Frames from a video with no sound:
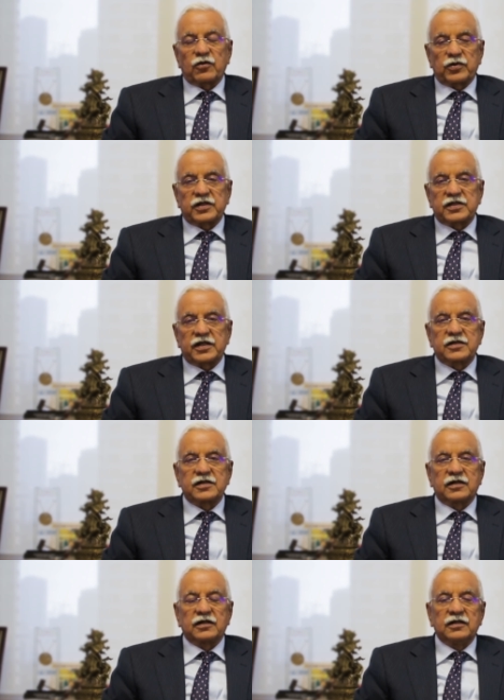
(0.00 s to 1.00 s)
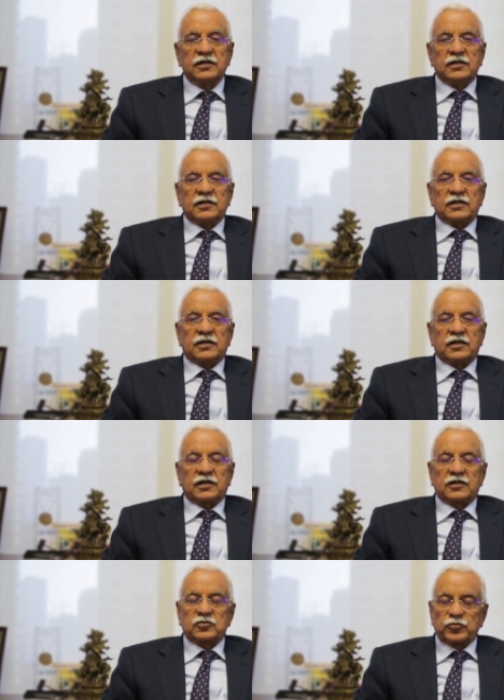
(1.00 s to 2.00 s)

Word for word: allocated uh,